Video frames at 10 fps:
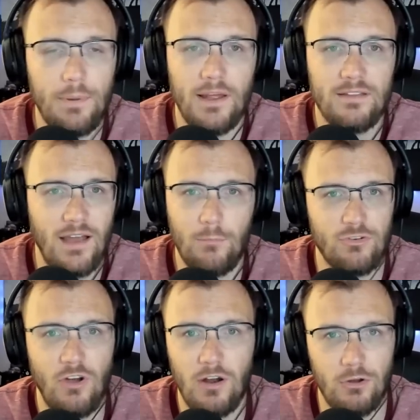playing time,
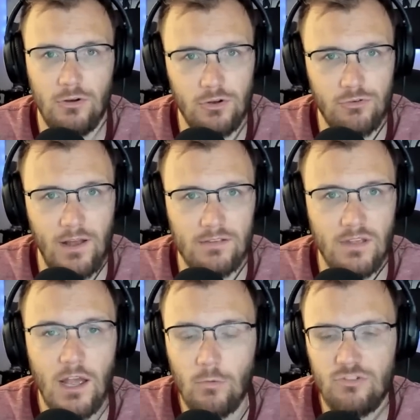Richaun couldn't address.
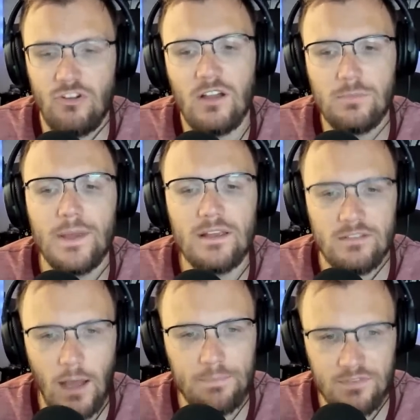Richaun's biggest
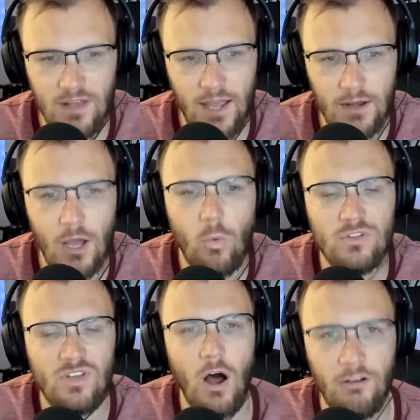upside
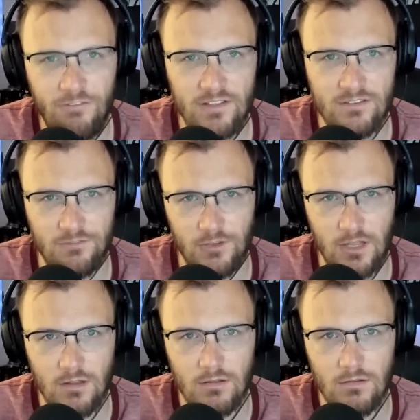was
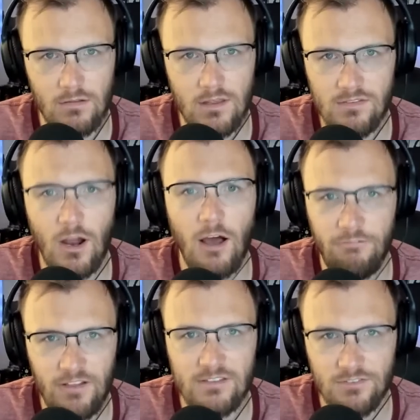offensively. He's an
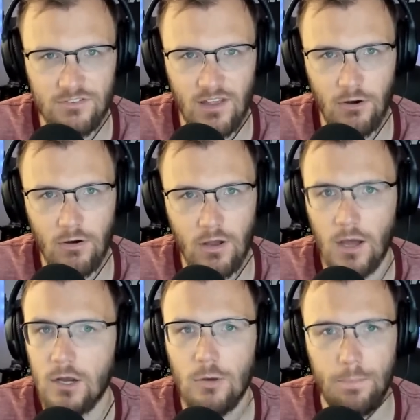offensive center,
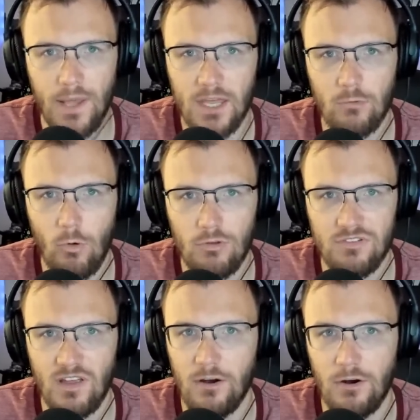a good pick and roll
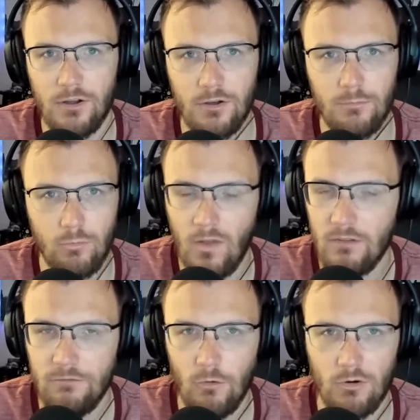center, a good run
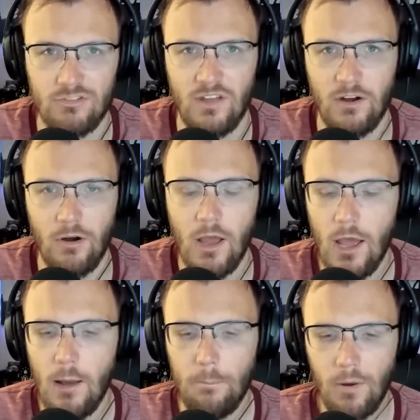the floor center.
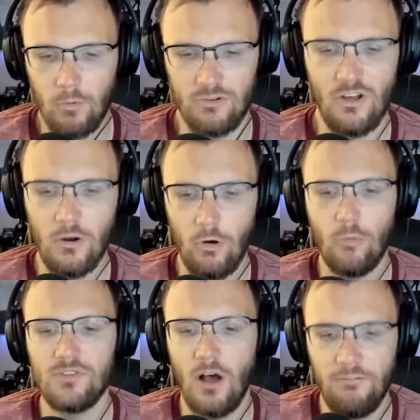But Richaun
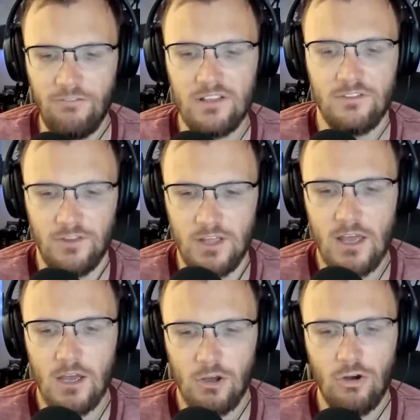Holmes
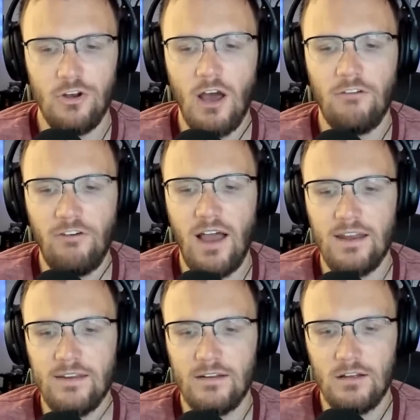offensively could not find